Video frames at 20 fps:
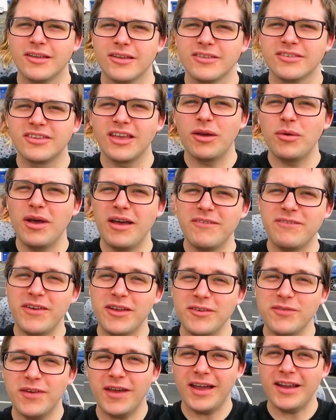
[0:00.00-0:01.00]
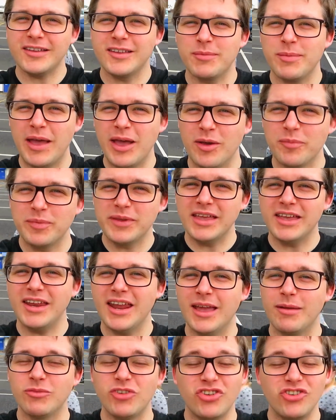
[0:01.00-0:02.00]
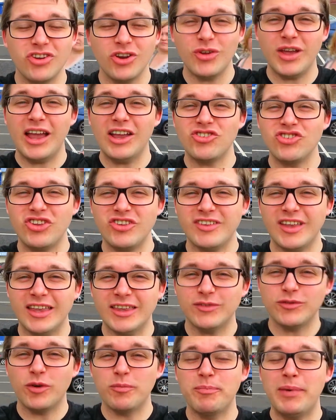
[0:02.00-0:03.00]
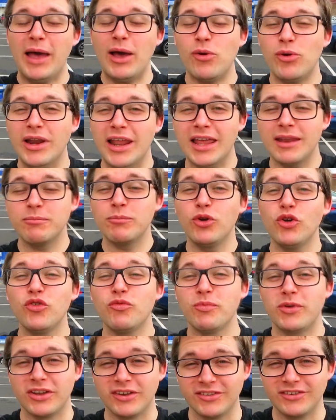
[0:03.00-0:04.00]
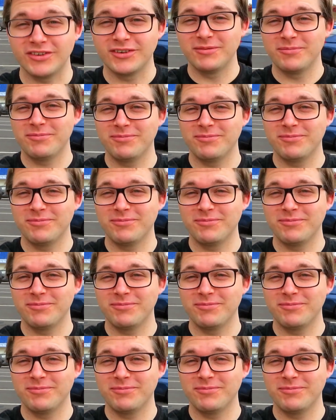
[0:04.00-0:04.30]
So fun fact about B&M. Did you know it actually stands for bowel and movement?